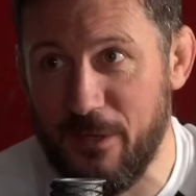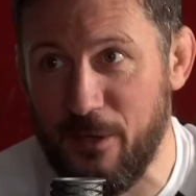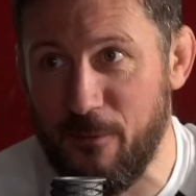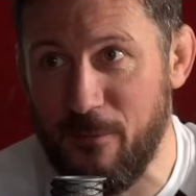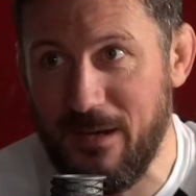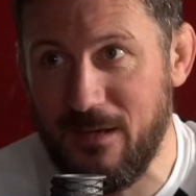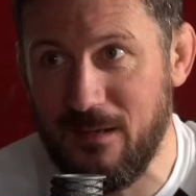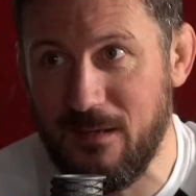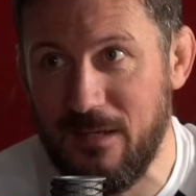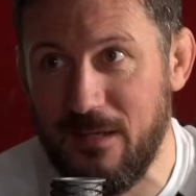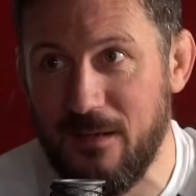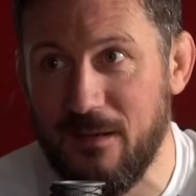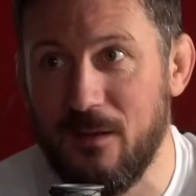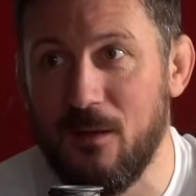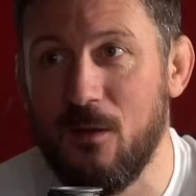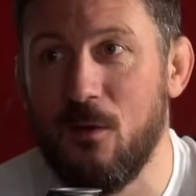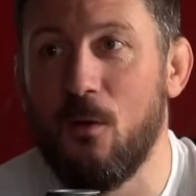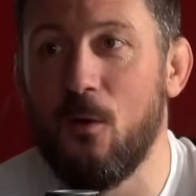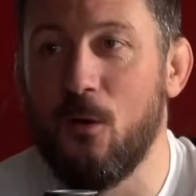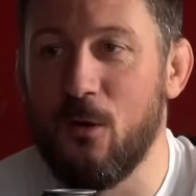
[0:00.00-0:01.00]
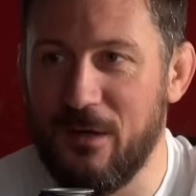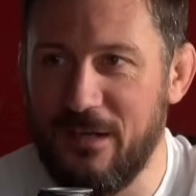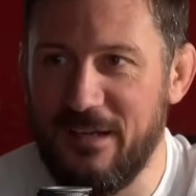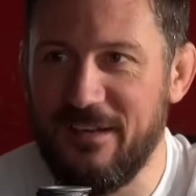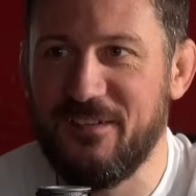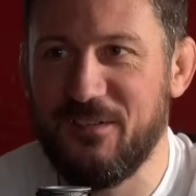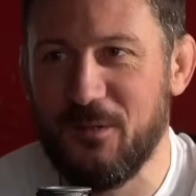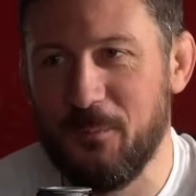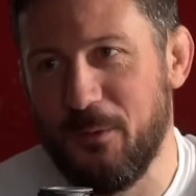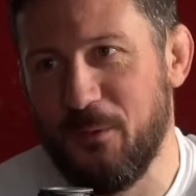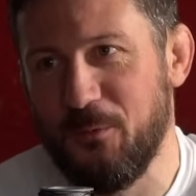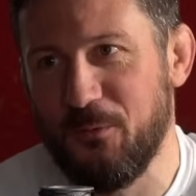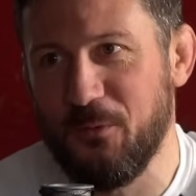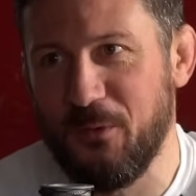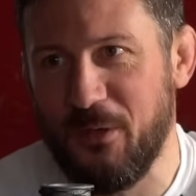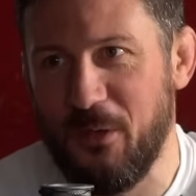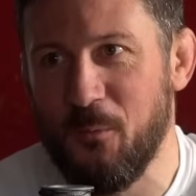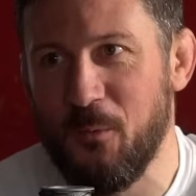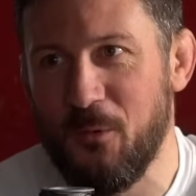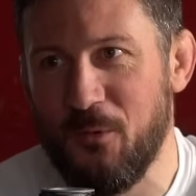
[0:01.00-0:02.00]
directly, or at least someone who's
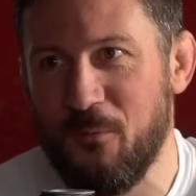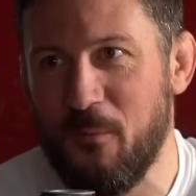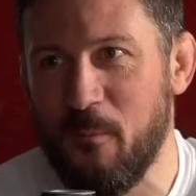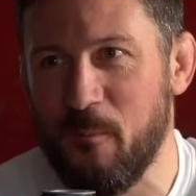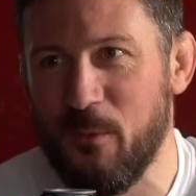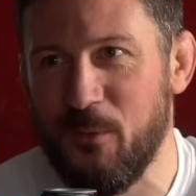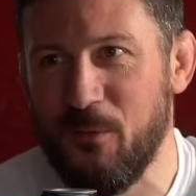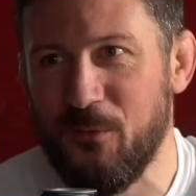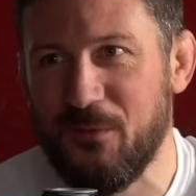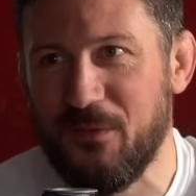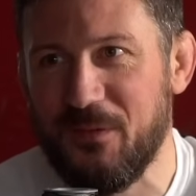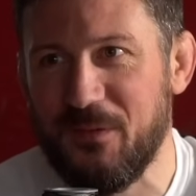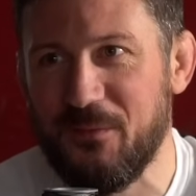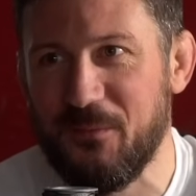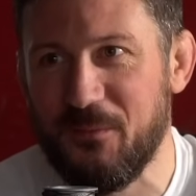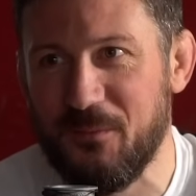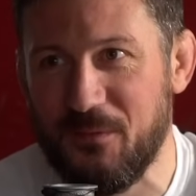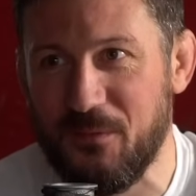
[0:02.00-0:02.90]
only one removed,